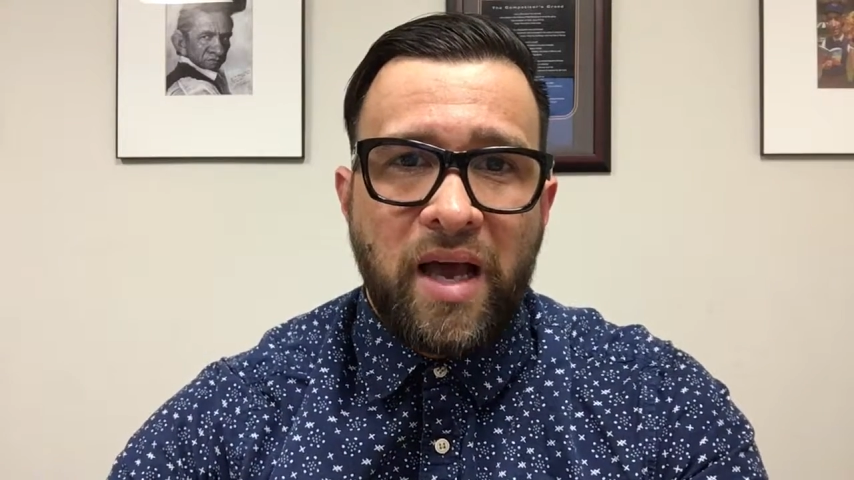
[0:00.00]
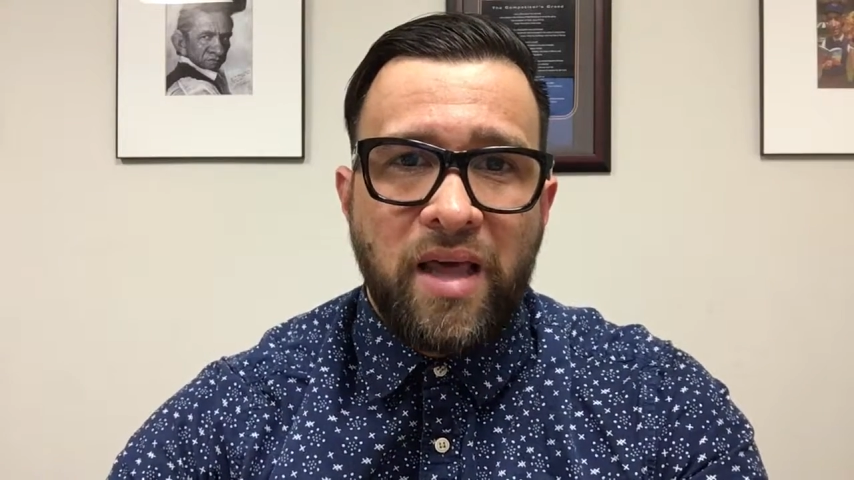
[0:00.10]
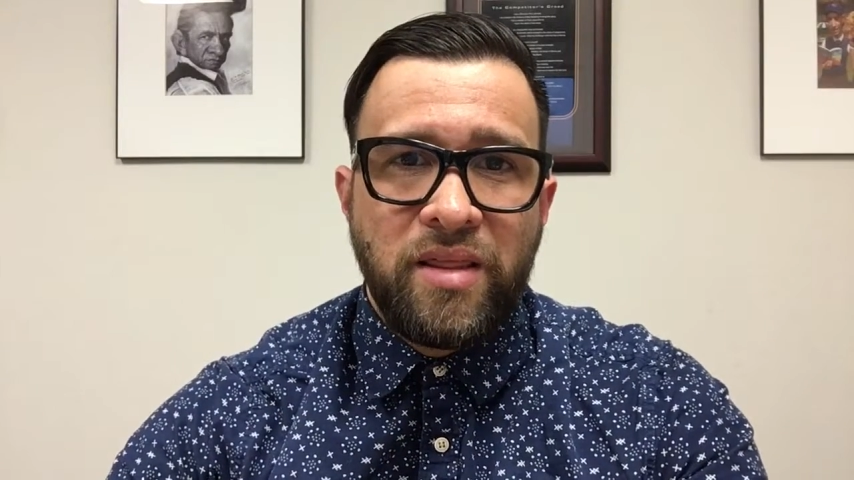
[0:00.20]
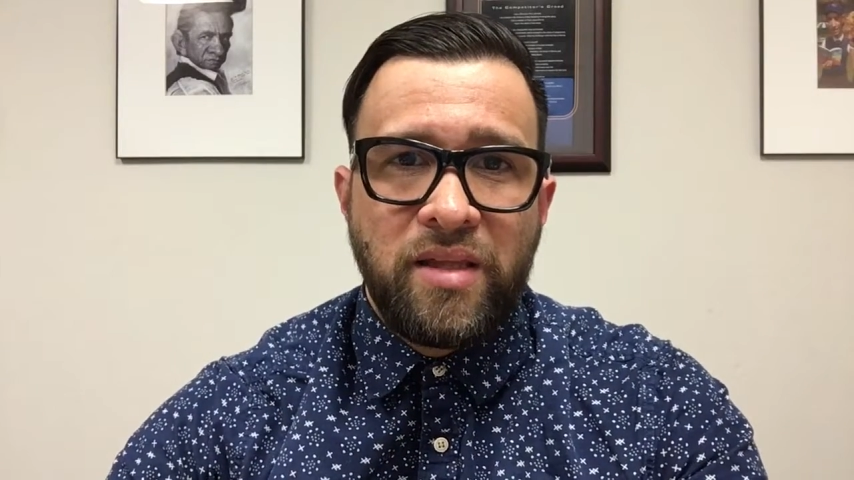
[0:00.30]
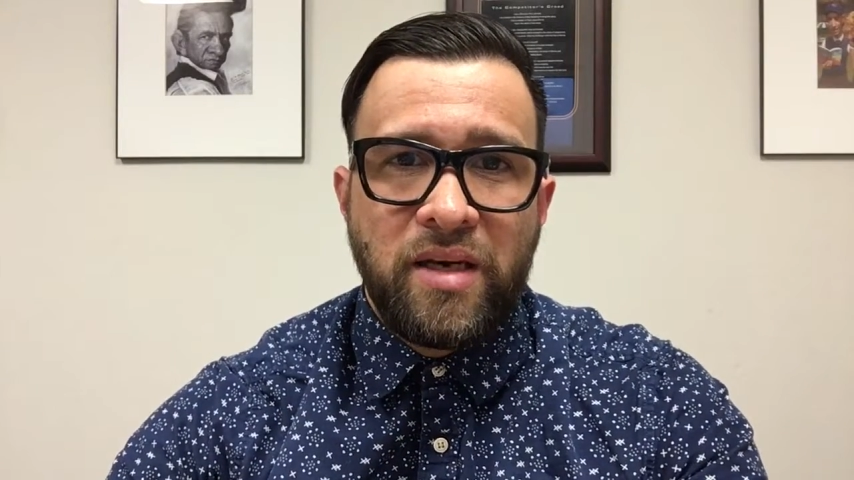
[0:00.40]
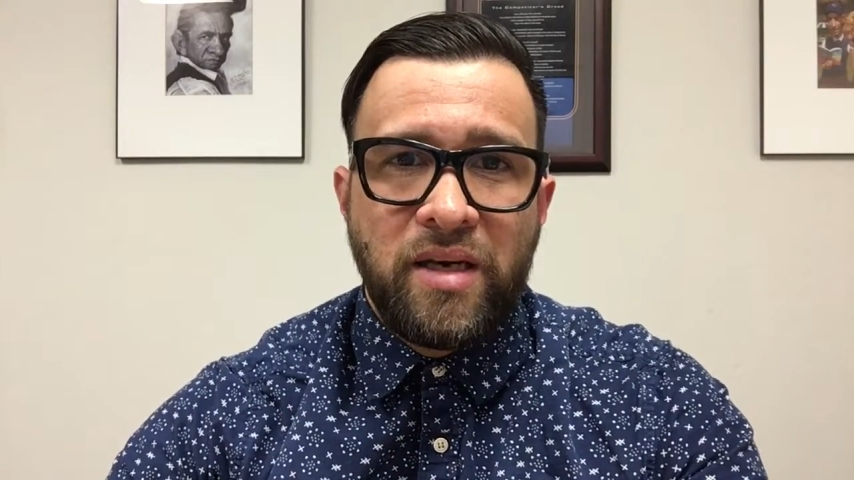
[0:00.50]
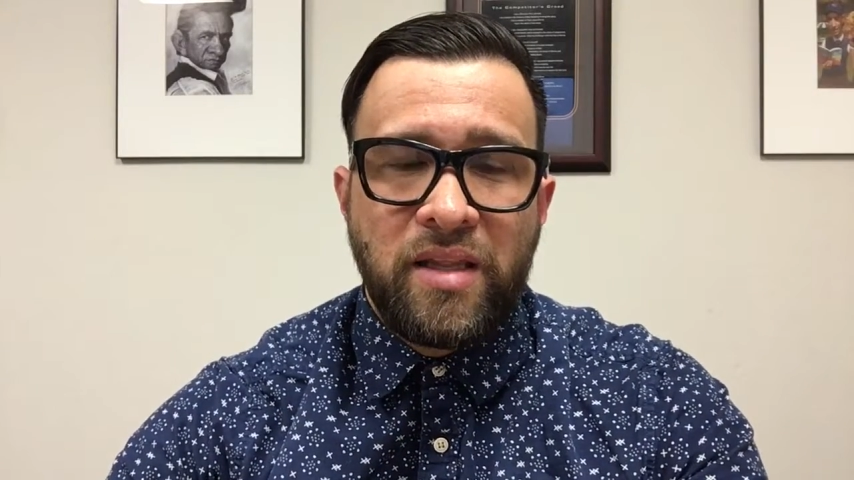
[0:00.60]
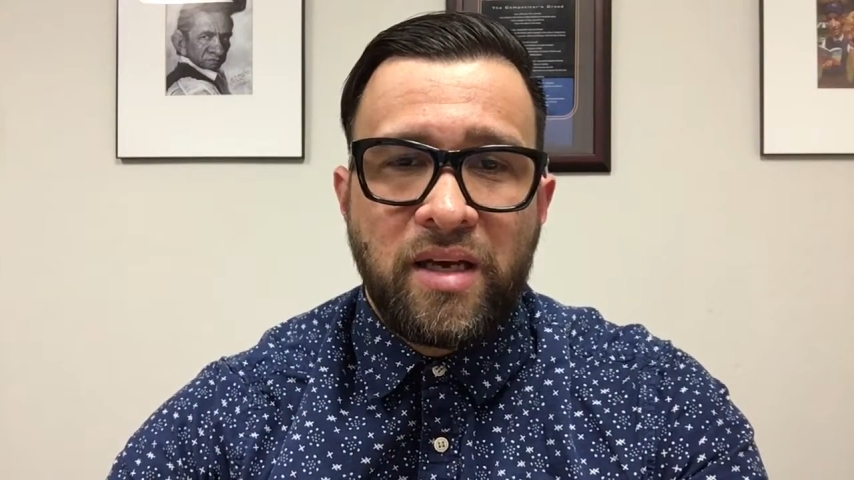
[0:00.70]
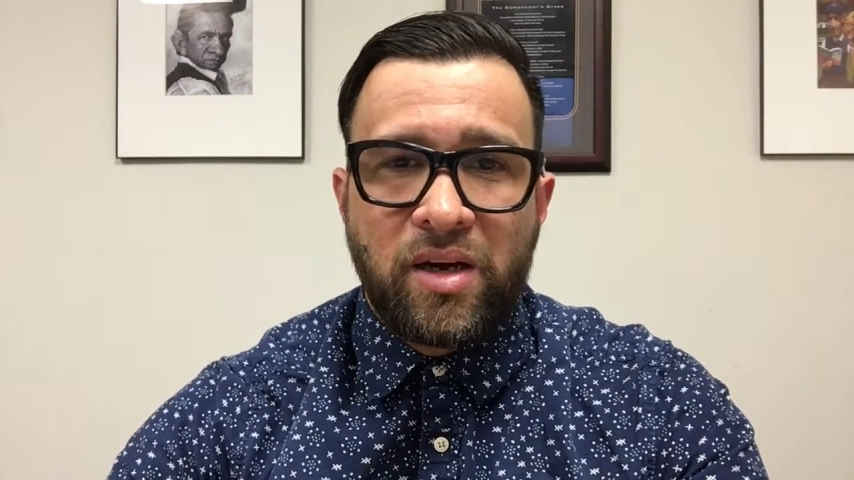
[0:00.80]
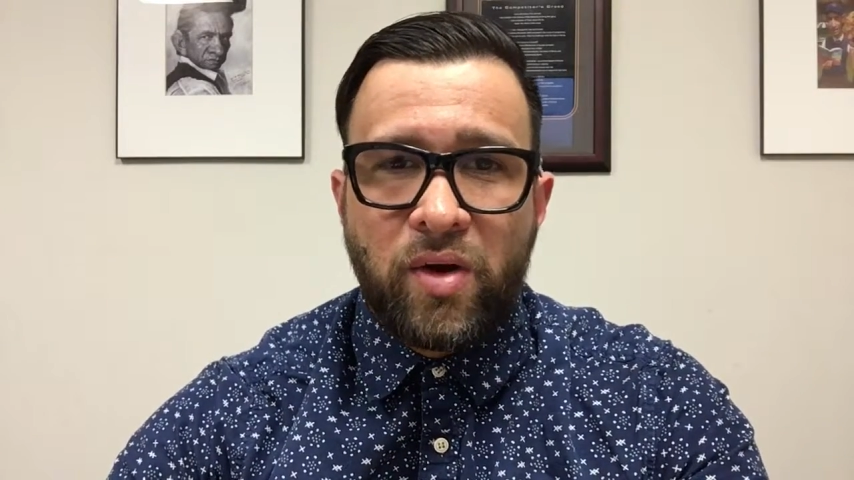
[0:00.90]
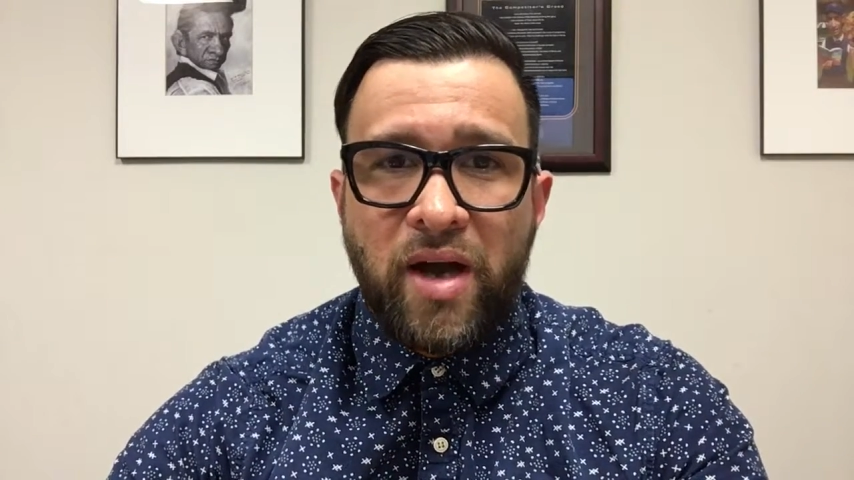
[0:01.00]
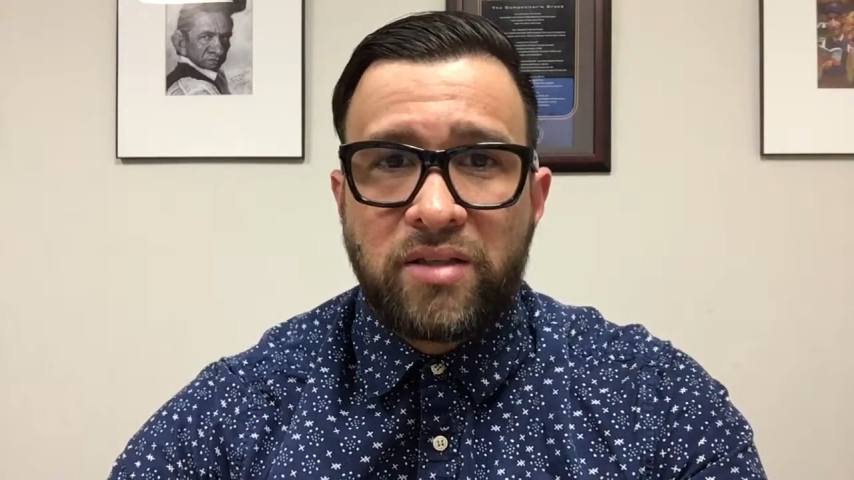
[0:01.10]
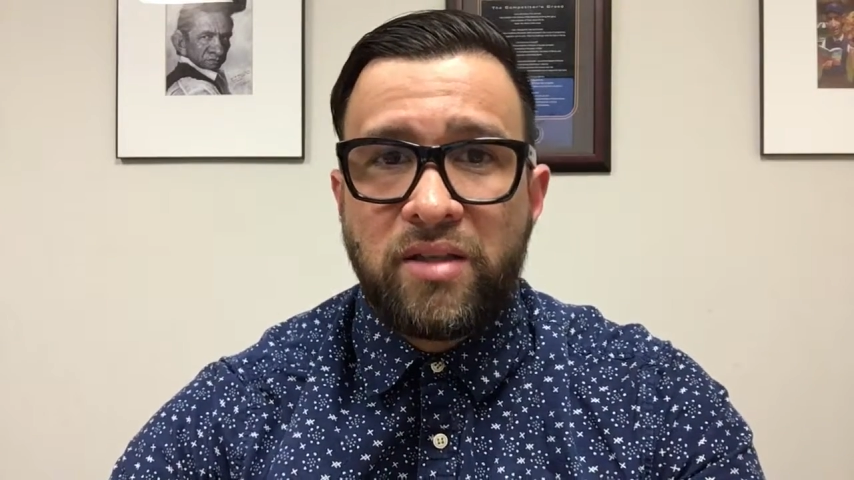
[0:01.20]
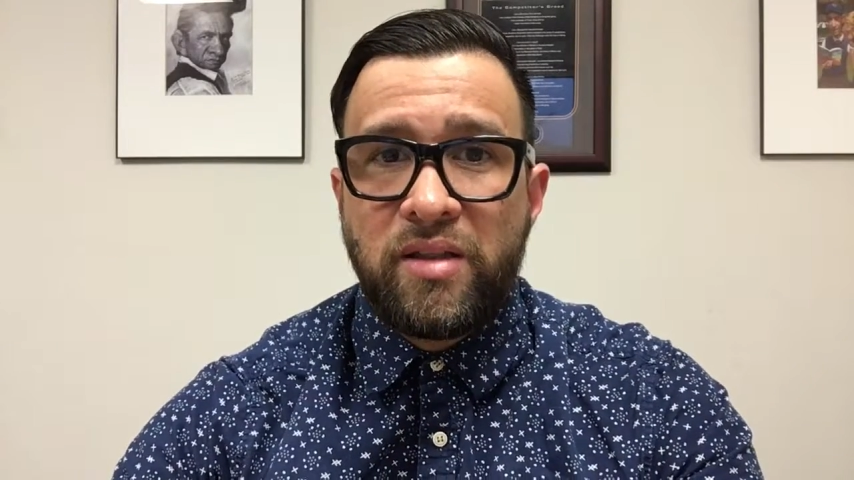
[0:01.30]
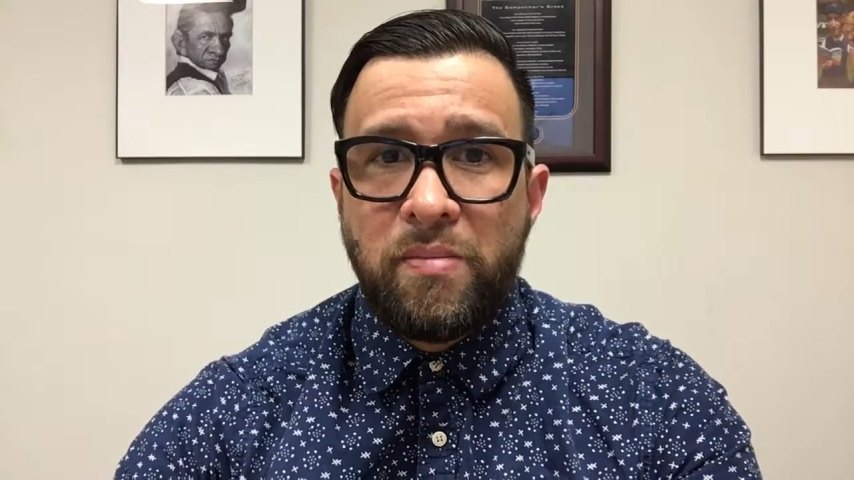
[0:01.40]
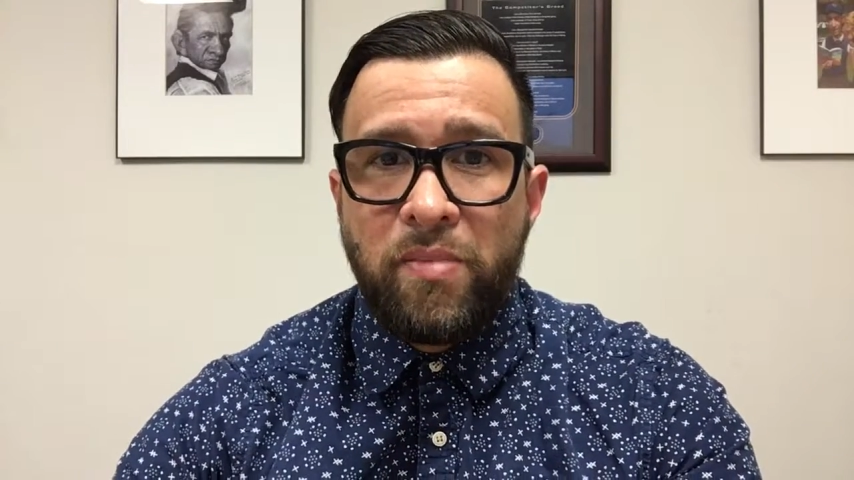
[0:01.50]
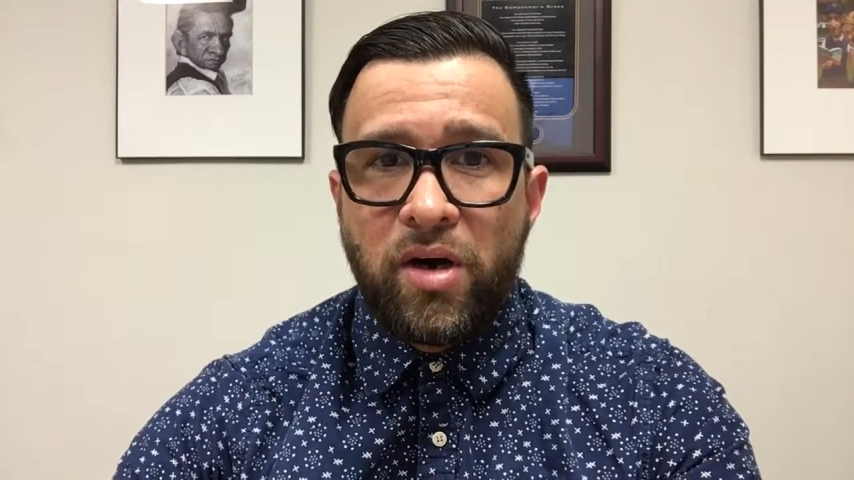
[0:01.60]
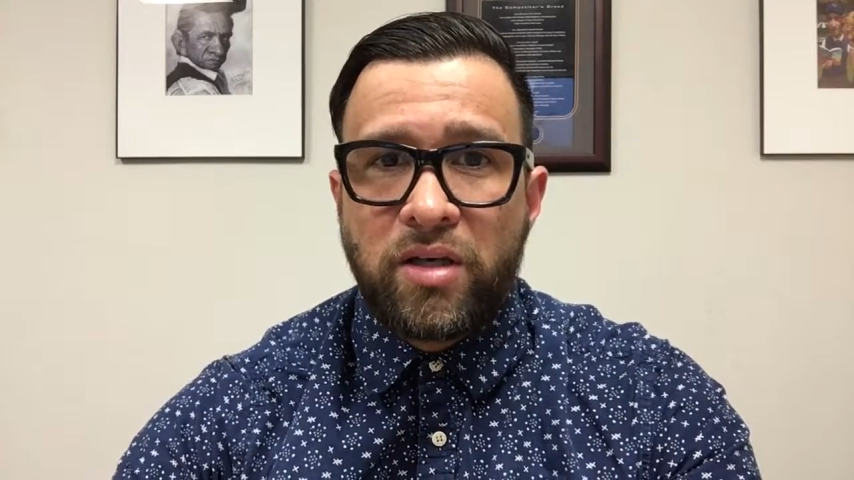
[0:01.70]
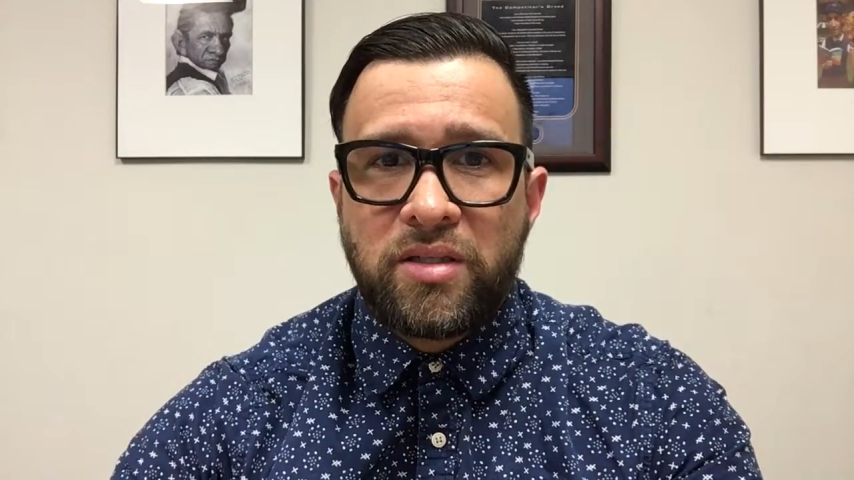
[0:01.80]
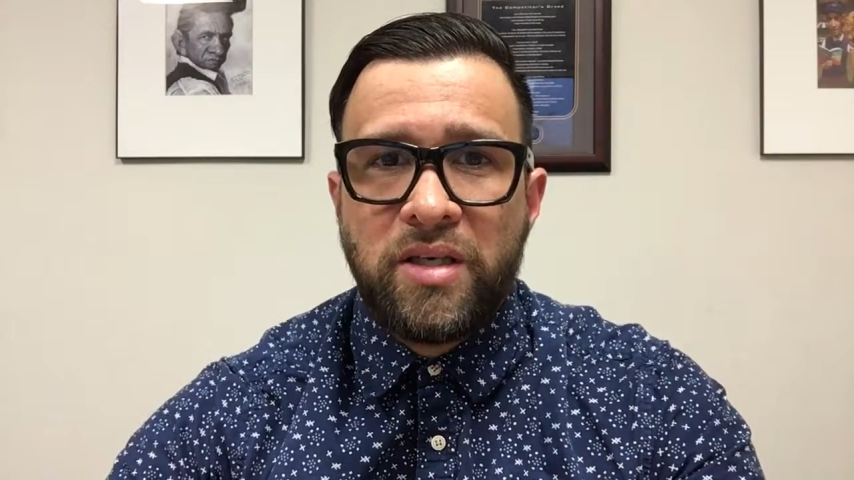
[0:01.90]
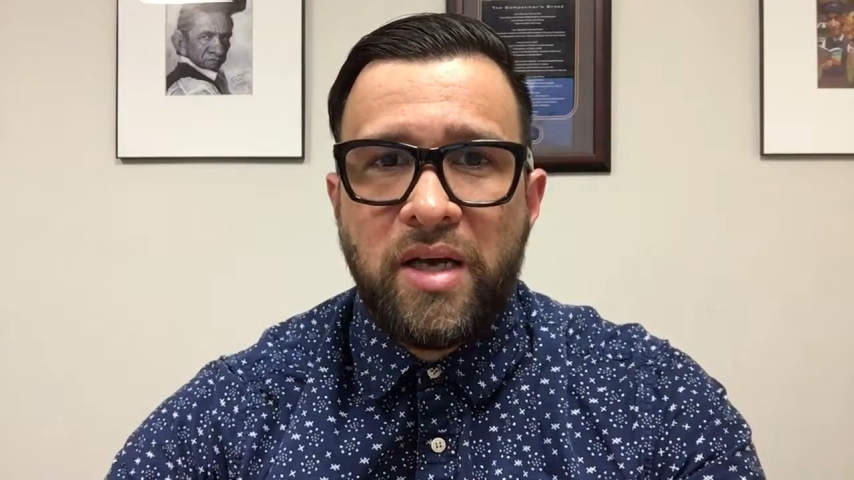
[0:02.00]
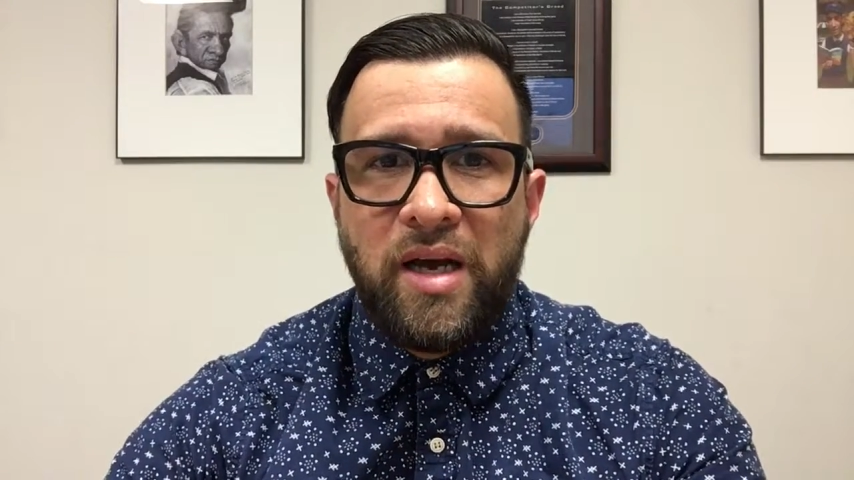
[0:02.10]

at the cracks and the marks.